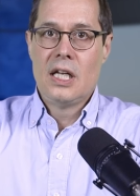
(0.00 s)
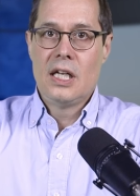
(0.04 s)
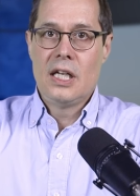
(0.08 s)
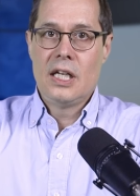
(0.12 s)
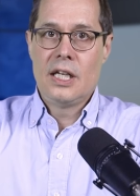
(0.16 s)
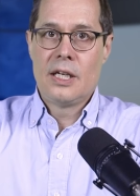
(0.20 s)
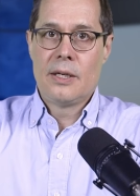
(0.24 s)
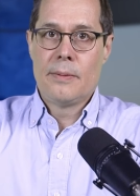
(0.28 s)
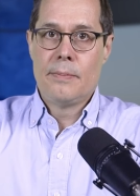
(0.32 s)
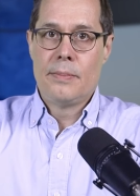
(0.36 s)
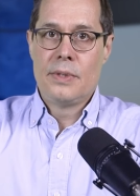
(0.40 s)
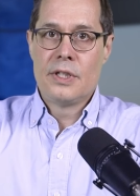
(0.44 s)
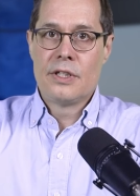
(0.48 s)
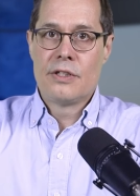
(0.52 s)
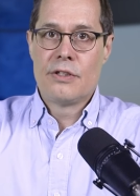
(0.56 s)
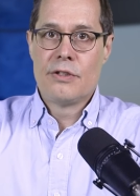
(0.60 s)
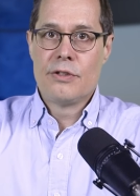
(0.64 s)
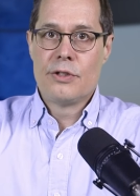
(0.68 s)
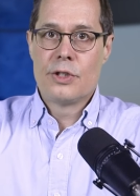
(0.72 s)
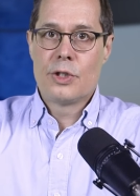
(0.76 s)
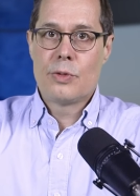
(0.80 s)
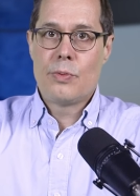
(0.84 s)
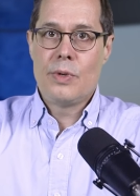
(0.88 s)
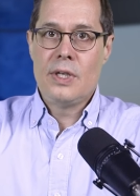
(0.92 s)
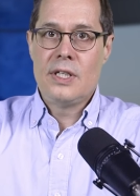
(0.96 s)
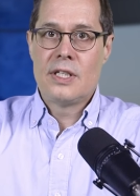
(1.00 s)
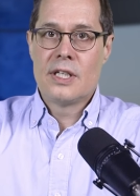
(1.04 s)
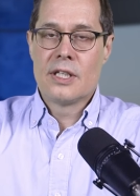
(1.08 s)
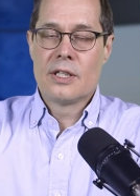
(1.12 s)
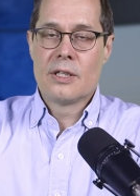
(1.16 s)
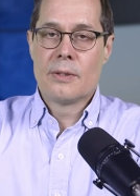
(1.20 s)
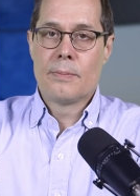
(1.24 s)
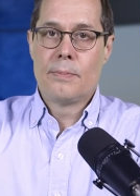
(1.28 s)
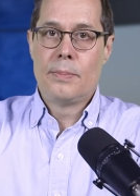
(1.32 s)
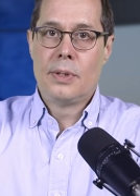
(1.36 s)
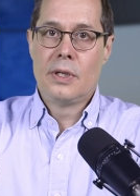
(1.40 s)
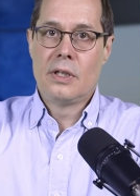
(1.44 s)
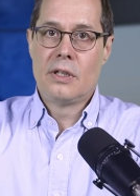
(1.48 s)
in a bid to sweeten
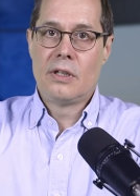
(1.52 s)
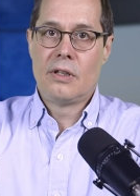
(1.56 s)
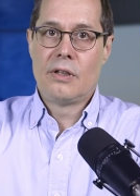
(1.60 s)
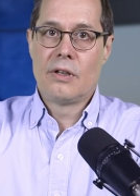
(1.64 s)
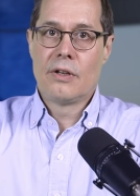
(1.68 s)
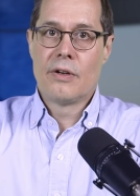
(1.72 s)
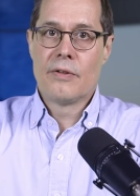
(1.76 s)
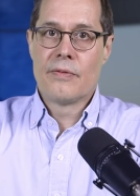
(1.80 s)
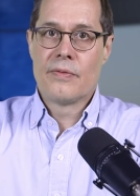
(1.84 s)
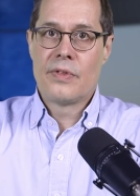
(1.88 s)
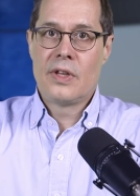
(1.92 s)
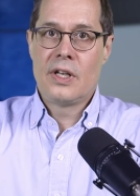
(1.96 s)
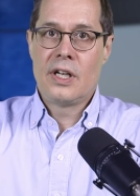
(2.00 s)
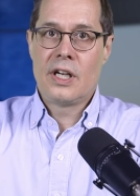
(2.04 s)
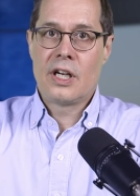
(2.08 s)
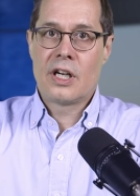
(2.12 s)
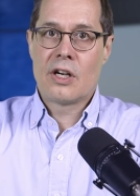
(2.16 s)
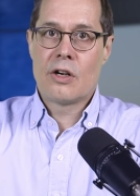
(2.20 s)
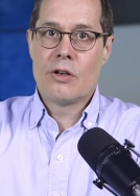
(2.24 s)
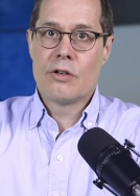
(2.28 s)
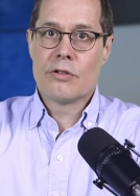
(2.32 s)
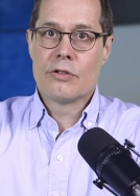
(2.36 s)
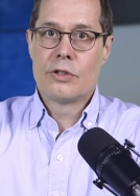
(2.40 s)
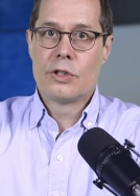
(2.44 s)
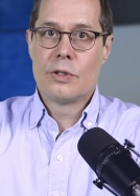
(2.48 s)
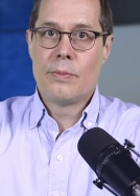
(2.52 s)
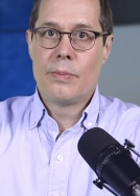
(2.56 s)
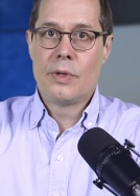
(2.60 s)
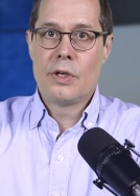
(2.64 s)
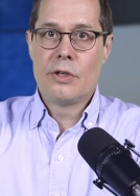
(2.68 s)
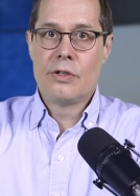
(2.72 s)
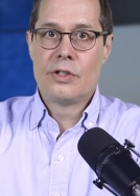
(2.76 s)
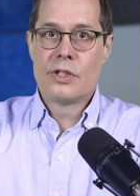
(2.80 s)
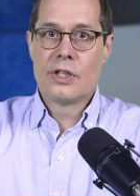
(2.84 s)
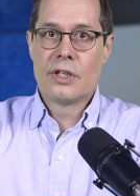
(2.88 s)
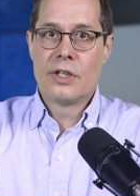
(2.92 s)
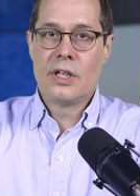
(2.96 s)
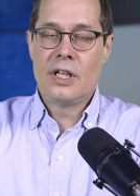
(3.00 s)
the pill of their
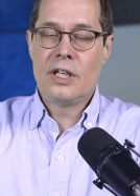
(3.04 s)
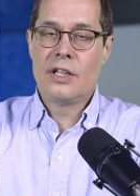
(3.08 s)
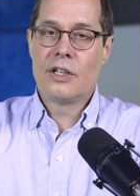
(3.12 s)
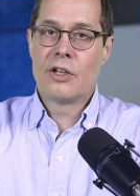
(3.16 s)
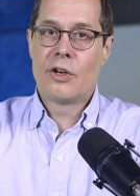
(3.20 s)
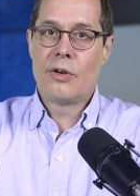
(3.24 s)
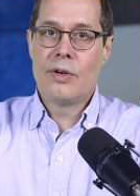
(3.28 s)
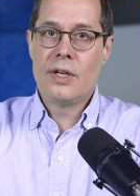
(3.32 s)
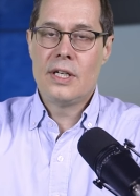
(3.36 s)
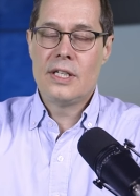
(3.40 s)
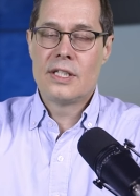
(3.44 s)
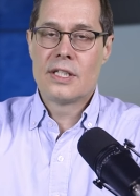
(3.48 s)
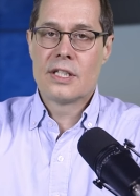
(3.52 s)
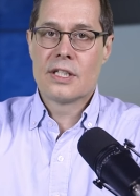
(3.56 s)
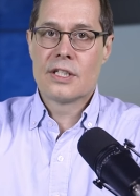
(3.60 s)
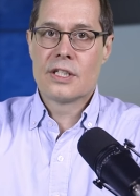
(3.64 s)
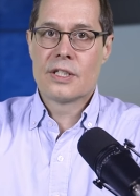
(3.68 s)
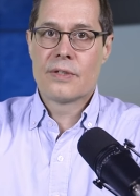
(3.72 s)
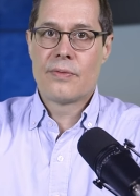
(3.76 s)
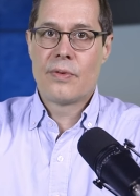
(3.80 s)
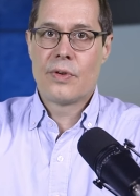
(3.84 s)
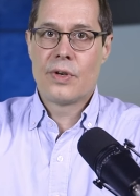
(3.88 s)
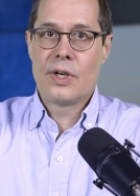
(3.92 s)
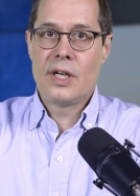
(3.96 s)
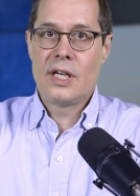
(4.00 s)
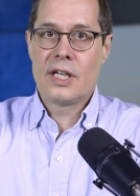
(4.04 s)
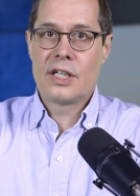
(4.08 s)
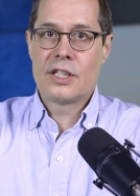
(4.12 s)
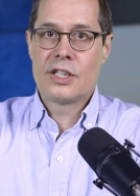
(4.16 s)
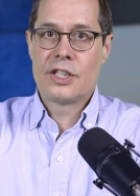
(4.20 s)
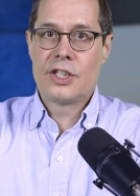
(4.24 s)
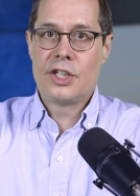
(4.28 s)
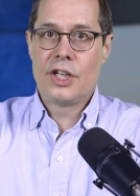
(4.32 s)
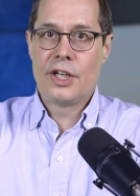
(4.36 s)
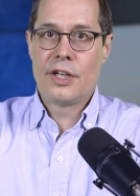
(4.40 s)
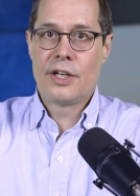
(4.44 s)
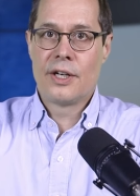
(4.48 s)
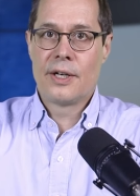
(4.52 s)
contribution increases for
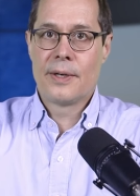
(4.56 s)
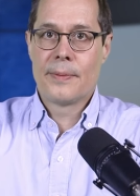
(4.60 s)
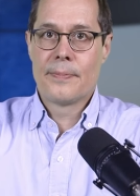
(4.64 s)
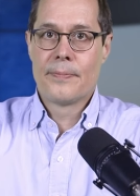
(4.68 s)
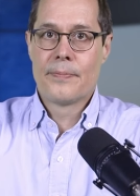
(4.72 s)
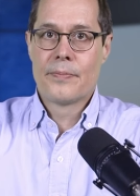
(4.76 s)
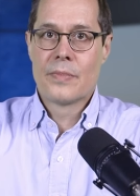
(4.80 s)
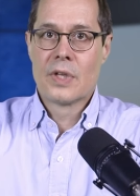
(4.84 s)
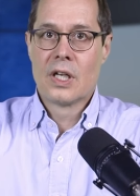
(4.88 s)
next year.